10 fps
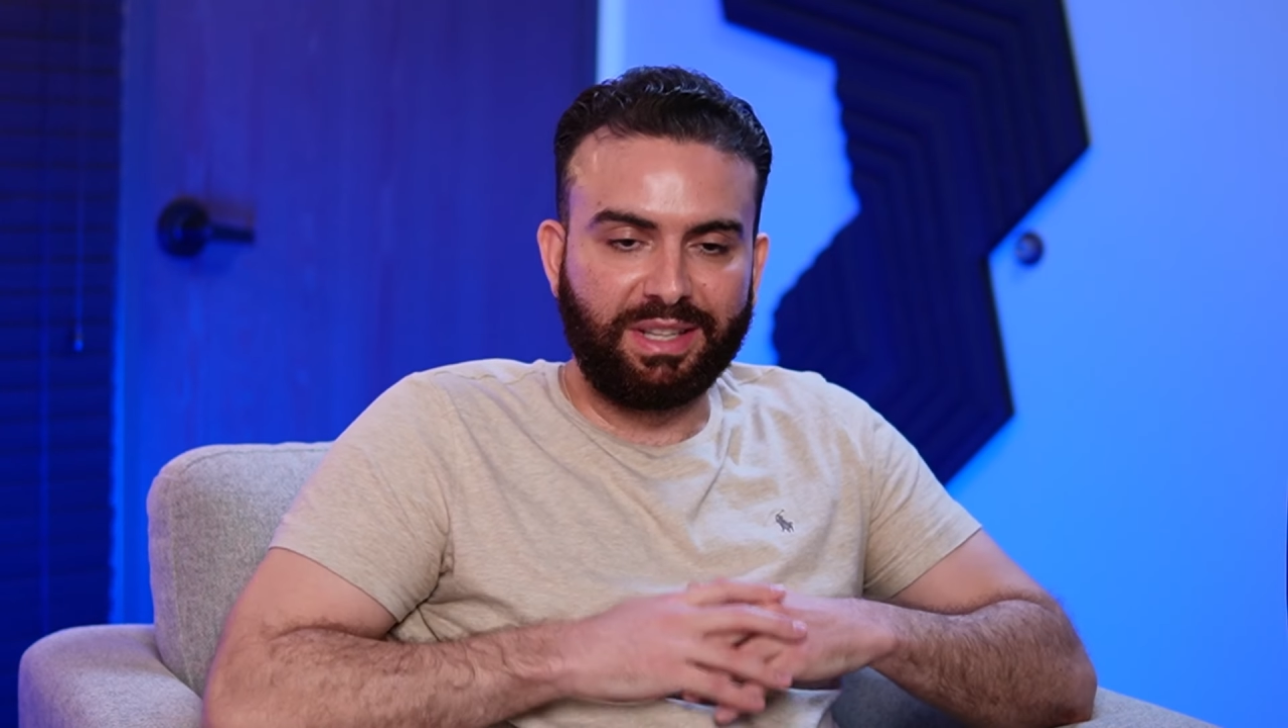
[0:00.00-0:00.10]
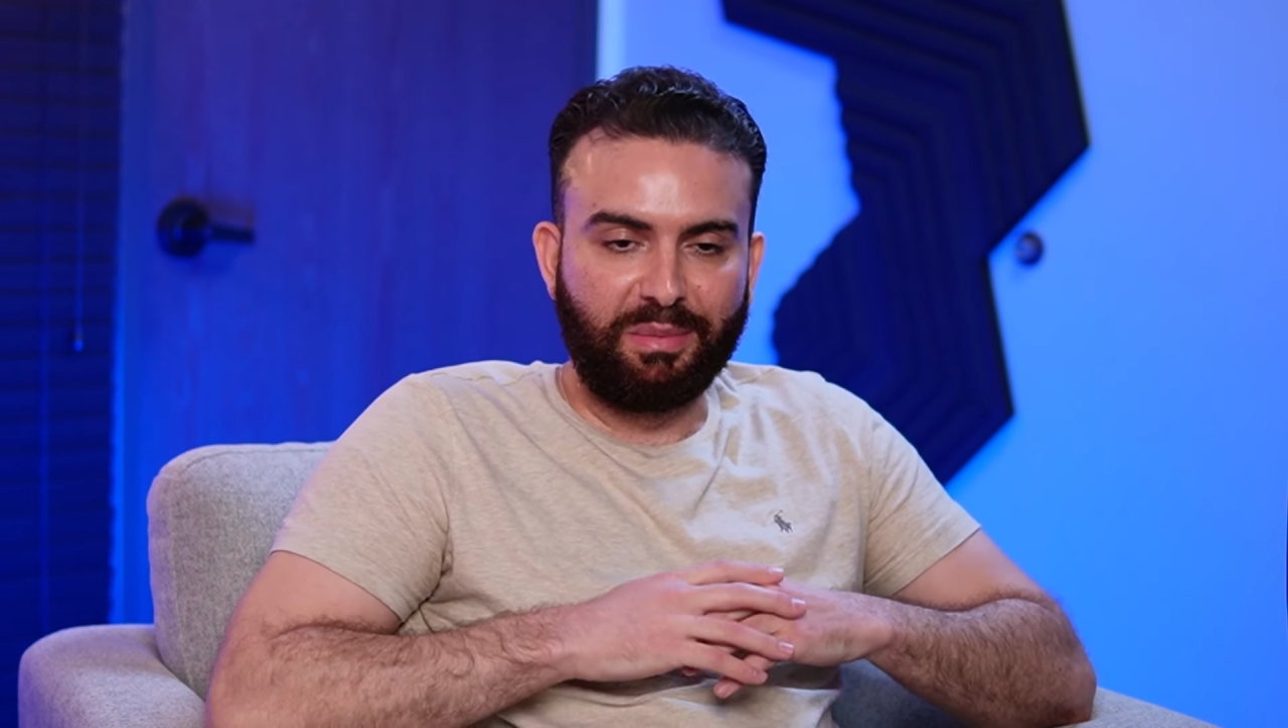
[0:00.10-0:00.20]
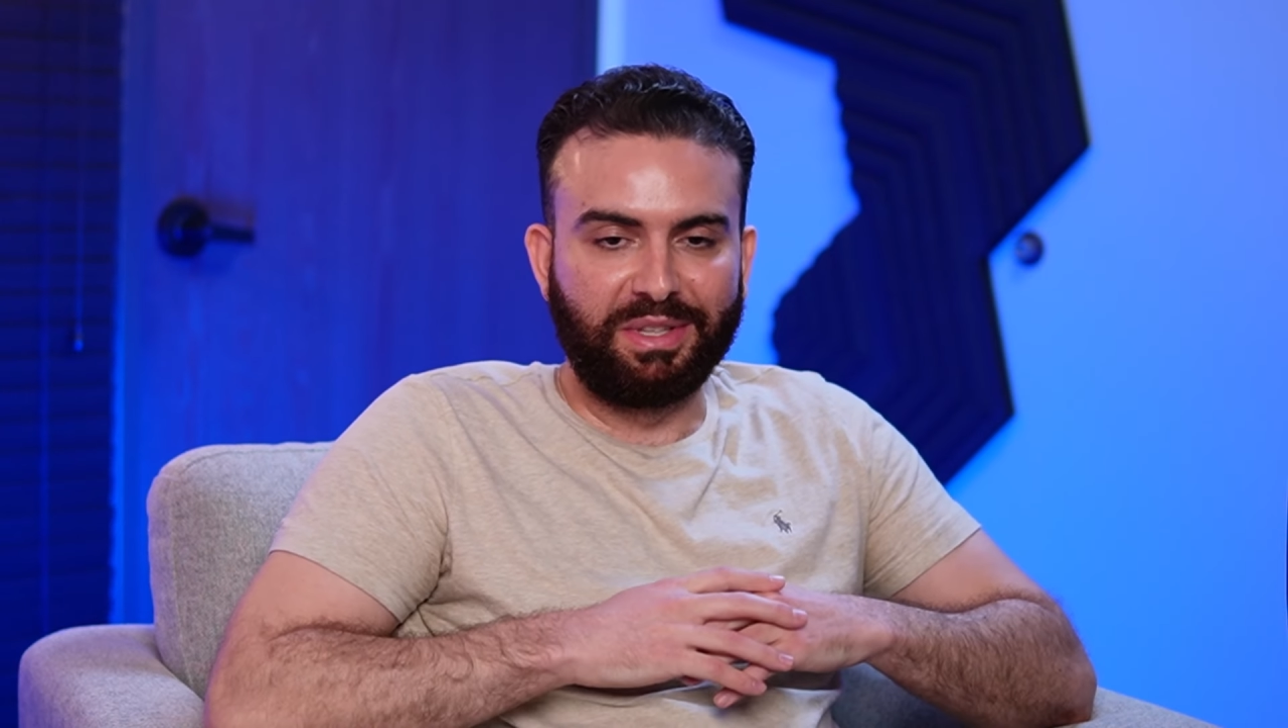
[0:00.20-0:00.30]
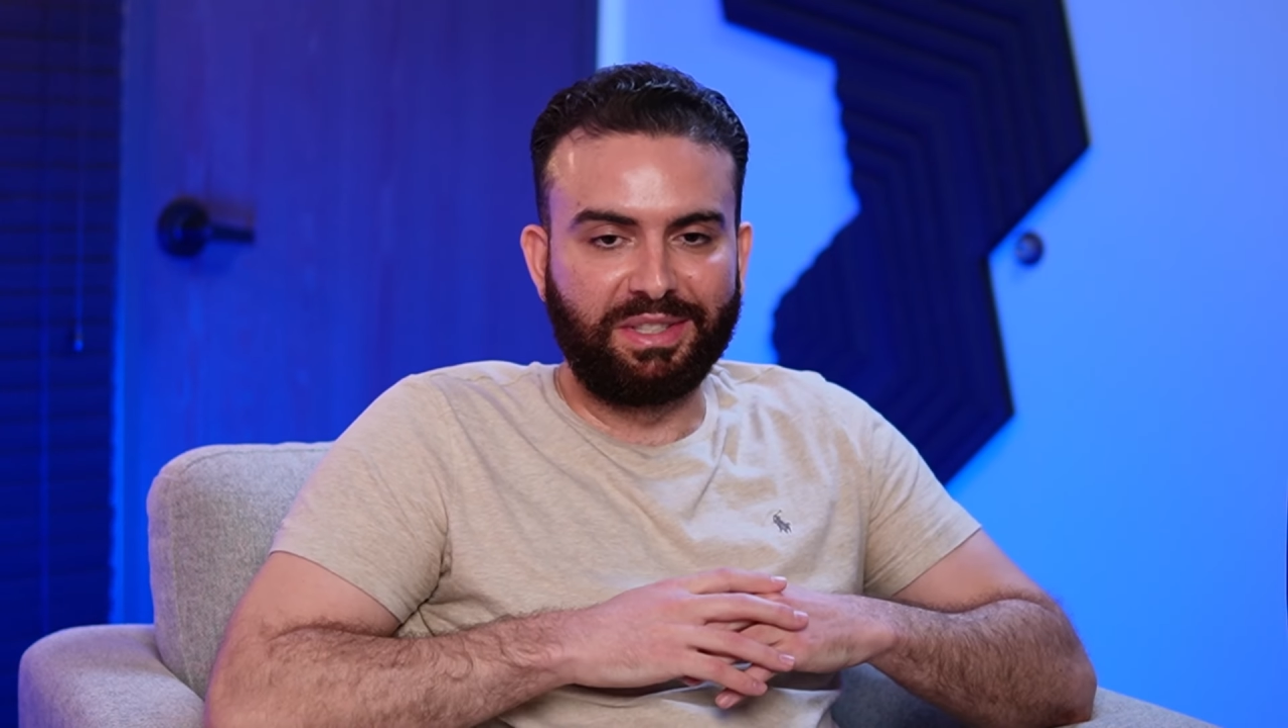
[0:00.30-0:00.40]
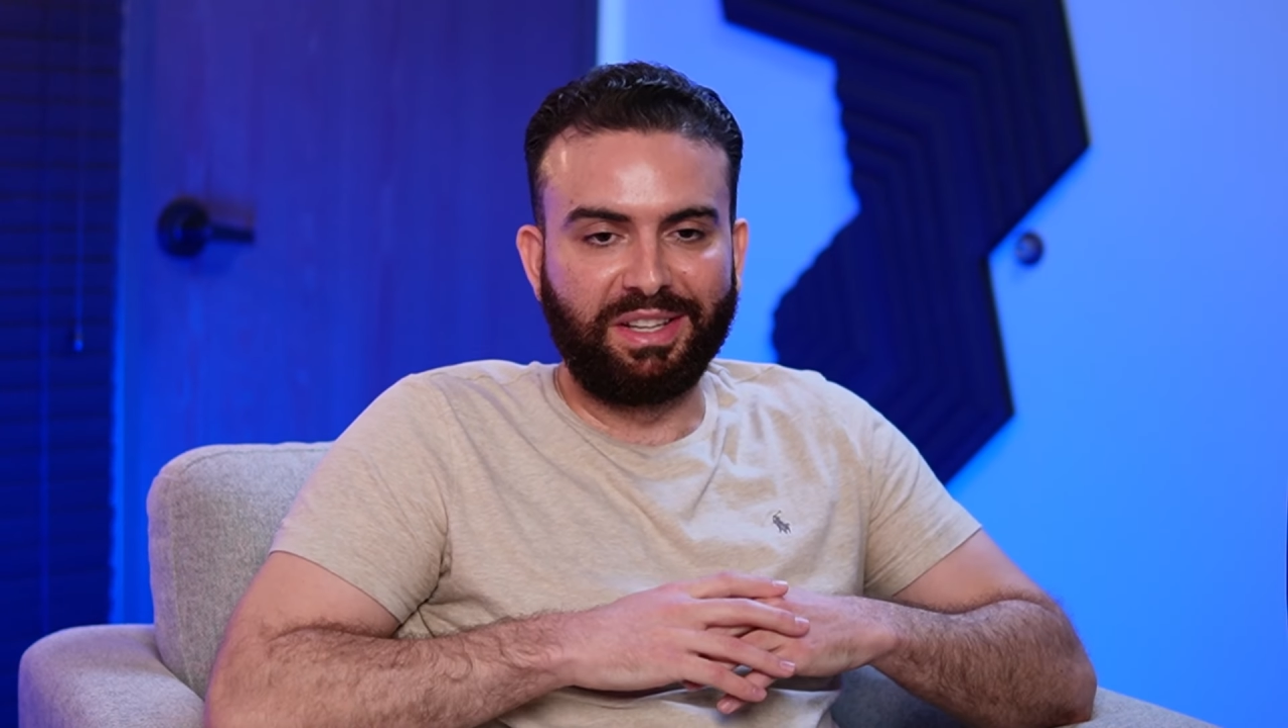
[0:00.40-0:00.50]
I've
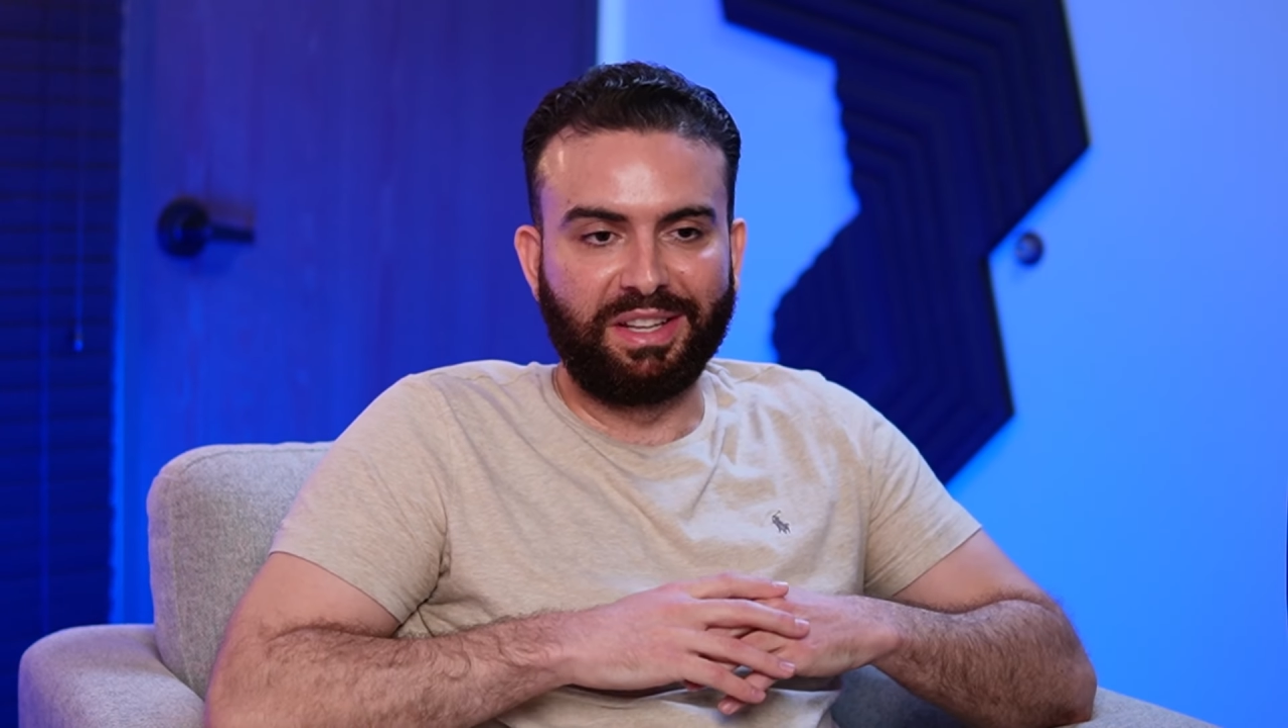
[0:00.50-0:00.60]
been seeing